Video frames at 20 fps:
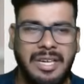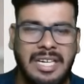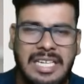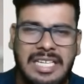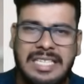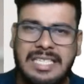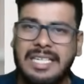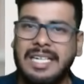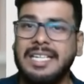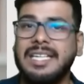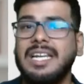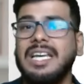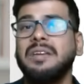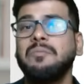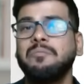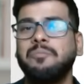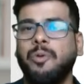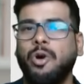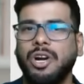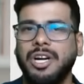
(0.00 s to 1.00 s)
certain
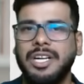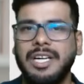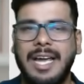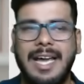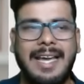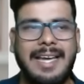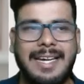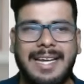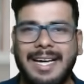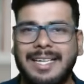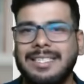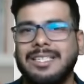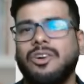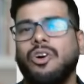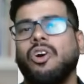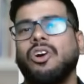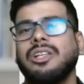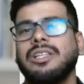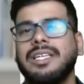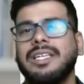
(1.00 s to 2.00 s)
important areas and
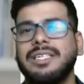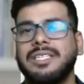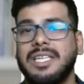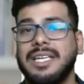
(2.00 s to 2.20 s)
all these